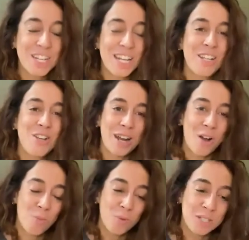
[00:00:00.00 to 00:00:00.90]
you got to
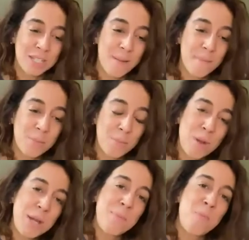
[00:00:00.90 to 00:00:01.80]
almost
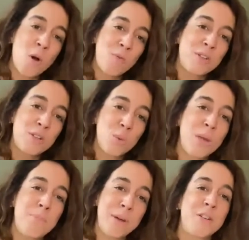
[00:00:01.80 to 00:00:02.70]
bring in more of the
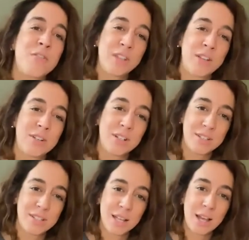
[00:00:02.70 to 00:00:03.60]
sweet, bitter
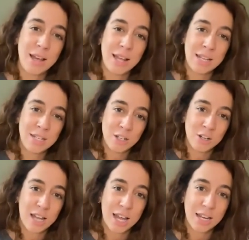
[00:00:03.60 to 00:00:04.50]
flavors into your diet.